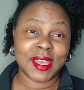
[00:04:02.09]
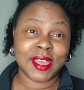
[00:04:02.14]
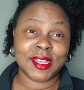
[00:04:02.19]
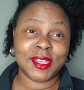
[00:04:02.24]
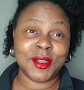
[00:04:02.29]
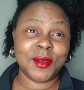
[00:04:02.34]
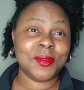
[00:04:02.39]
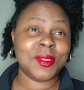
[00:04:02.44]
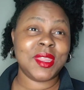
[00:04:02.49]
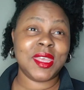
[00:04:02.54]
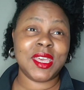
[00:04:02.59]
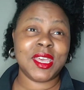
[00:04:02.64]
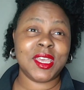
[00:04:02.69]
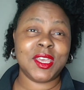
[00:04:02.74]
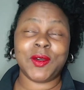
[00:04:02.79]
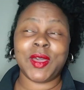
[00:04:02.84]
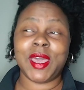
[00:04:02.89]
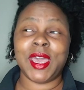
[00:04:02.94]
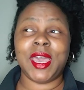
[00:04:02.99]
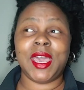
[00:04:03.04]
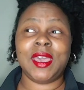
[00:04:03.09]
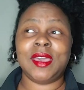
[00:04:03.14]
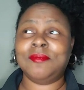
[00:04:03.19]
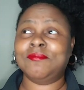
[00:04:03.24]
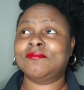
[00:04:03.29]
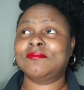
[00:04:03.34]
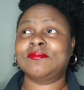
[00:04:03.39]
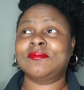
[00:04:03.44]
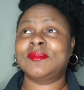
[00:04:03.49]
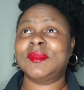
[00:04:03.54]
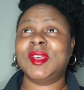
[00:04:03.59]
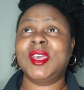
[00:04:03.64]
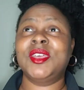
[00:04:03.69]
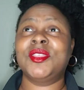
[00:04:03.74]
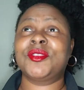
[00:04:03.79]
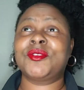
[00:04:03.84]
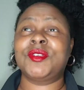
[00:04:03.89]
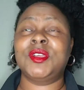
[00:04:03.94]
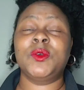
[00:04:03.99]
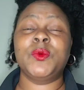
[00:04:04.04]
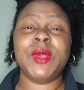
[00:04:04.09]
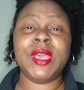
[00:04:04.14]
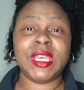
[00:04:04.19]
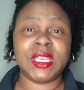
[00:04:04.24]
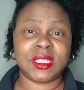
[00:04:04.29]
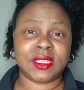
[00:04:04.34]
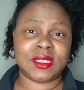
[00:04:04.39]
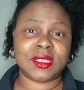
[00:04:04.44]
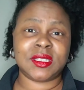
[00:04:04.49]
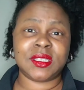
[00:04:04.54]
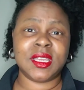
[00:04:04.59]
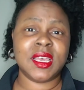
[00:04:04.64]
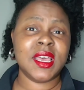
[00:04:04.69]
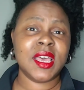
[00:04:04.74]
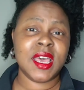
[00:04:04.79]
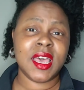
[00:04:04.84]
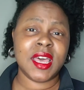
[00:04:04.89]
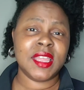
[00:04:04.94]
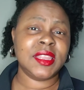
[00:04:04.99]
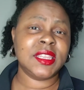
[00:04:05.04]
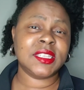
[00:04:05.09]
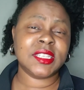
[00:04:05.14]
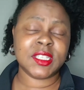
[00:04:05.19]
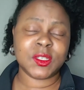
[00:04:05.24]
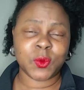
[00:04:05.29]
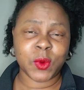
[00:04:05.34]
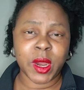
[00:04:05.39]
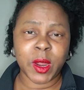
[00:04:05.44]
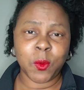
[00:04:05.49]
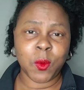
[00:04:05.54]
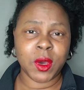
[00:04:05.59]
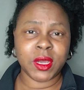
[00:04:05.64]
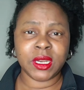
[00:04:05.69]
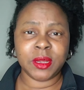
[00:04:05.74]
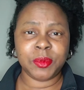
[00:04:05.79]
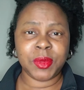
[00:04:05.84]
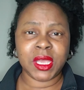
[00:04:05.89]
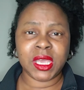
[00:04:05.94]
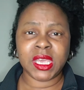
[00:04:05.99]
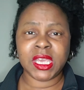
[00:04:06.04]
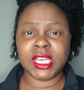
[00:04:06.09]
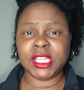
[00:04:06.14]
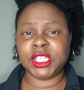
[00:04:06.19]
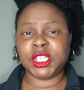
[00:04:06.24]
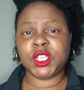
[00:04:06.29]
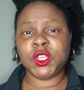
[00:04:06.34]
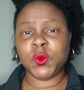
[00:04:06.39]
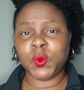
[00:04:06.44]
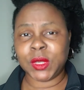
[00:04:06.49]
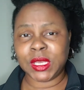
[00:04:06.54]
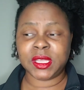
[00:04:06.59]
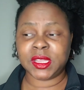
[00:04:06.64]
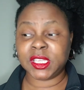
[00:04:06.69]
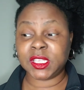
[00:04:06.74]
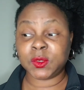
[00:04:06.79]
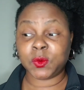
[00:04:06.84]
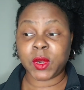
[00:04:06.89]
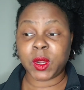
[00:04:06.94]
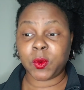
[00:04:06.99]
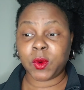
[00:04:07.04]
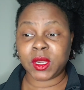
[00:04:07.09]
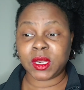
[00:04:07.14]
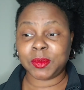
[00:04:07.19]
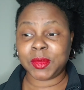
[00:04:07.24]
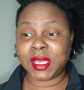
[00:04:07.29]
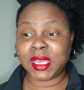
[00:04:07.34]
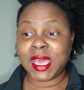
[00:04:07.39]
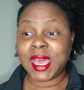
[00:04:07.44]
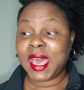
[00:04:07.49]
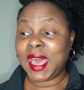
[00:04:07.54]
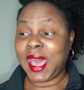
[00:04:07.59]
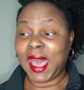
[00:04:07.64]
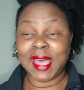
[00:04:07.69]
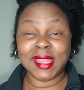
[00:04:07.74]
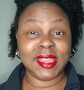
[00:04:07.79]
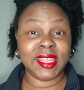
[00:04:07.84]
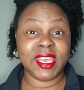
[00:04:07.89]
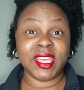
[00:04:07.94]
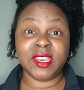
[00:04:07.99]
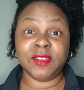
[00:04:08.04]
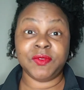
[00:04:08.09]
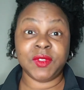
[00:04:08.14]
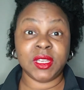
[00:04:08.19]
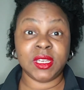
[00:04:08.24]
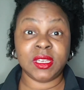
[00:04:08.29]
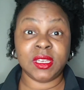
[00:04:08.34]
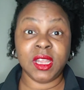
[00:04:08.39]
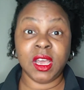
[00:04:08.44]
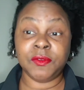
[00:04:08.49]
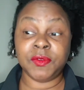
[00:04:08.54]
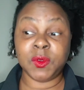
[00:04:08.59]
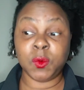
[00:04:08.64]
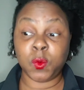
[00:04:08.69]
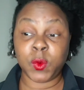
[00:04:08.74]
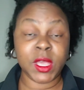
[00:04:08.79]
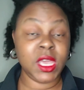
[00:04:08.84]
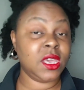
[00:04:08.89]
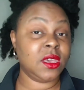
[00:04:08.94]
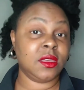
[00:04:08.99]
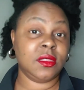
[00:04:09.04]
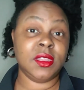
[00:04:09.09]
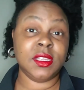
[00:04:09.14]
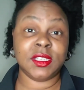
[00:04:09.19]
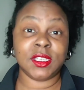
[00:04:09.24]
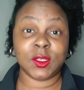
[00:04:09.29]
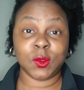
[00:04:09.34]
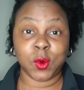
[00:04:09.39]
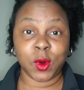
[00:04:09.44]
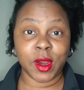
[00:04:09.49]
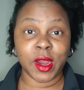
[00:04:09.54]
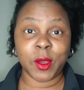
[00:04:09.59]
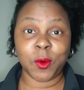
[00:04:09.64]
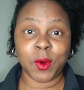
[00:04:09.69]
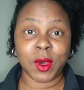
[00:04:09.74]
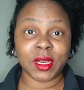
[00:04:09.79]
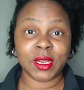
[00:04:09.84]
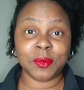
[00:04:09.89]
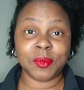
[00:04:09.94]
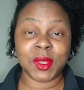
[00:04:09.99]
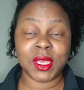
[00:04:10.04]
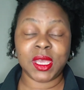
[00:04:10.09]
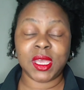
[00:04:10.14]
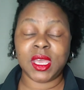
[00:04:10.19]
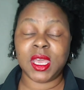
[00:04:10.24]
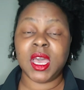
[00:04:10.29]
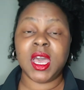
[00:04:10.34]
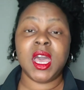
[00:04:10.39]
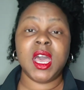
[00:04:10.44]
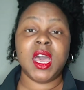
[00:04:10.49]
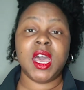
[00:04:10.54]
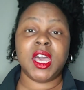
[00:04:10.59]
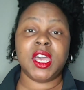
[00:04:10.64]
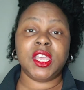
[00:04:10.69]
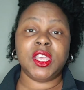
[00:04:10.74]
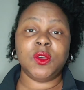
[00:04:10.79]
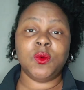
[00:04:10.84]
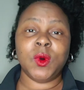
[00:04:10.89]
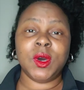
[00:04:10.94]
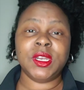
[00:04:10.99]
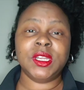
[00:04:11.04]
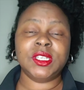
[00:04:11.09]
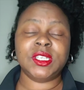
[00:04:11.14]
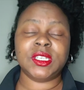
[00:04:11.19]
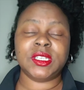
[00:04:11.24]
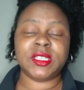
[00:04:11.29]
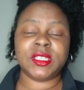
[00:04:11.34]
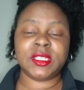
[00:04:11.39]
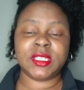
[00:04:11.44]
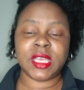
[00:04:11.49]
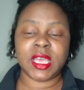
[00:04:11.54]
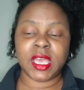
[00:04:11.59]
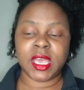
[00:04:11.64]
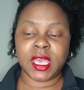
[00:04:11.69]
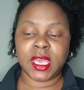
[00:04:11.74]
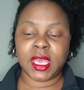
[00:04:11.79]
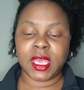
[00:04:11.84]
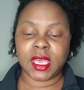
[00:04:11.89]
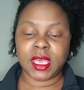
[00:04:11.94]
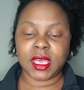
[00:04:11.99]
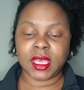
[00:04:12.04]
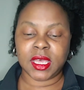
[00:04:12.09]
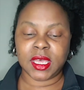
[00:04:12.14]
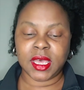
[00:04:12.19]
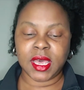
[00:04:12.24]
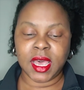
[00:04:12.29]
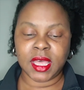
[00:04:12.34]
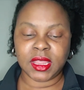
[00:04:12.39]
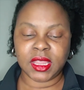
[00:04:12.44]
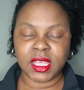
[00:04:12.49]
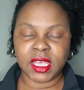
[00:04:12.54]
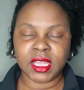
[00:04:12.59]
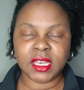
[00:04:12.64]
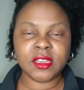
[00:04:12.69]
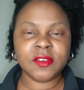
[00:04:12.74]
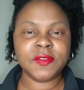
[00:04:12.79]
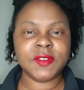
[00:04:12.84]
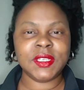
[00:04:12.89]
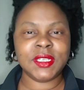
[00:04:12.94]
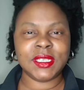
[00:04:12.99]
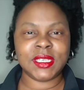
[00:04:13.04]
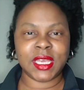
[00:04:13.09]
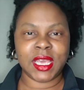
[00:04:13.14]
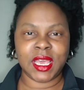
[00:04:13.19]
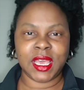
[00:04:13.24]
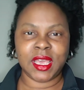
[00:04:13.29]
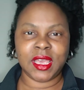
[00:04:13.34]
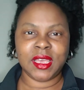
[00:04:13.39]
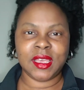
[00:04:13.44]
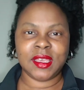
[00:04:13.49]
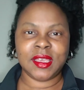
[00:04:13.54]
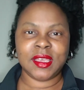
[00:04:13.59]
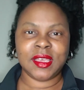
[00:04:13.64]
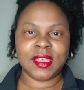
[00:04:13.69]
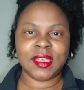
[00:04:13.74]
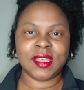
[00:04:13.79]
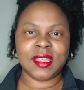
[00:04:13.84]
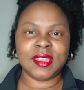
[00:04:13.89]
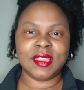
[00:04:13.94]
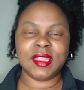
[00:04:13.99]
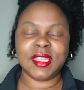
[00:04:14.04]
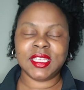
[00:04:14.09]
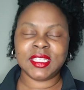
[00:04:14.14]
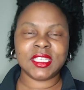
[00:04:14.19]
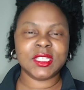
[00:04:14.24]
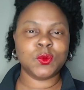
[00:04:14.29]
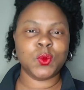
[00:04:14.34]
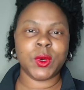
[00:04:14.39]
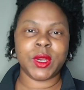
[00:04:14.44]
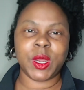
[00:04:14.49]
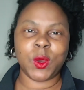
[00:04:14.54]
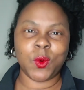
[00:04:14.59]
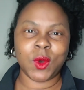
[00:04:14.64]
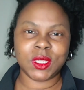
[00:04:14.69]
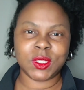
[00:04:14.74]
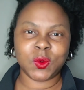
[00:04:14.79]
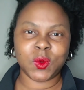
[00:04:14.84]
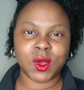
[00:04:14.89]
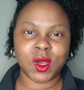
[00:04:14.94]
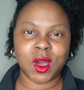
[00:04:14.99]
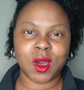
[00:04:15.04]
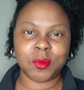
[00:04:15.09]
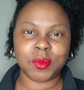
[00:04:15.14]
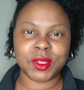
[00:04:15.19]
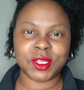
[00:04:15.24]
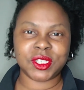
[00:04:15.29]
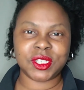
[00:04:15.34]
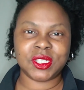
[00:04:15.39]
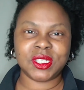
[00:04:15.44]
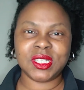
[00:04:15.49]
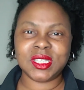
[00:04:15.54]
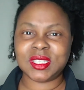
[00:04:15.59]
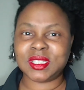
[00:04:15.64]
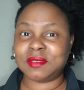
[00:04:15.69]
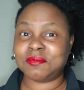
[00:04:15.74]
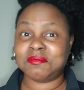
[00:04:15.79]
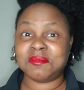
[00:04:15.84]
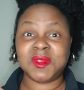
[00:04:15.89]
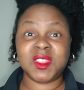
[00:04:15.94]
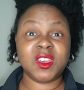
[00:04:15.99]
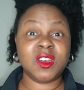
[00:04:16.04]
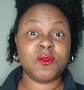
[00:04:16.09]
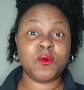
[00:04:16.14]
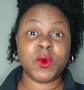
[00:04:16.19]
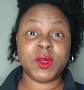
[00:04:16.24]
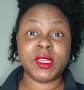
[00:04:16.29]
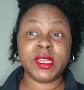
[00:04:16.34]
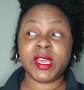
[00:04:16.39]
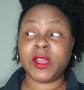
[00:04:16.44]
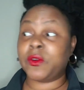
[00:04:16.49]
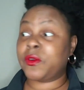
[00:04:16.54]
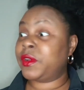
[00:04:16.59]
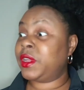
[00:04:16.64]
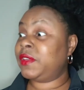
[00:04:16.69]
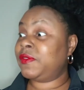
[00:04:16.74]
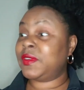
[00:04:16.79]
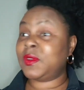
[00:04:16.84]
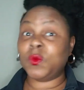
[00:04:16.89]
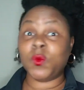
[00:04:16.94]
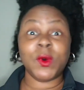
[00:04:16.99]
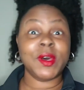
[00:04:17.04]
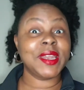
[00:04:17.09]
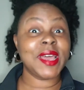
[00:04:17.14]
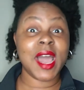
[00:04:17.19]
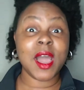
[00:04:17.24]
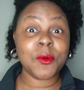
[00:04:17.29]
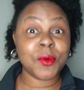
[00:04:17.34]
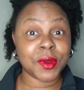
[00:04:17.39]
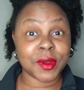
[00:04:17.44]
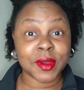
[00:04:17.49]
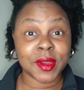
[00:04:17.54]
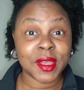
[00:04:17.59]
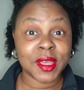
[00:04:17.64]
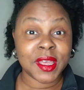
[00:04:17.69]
Don't think, okay, in 3 weeks, this is where I want to be. In 2 weeks, this is where I want to be. At the end of the week, this is where I want to be. You want to just say, at the end of today, this is what I want to accomplish. Just think of one day or even 1 hour.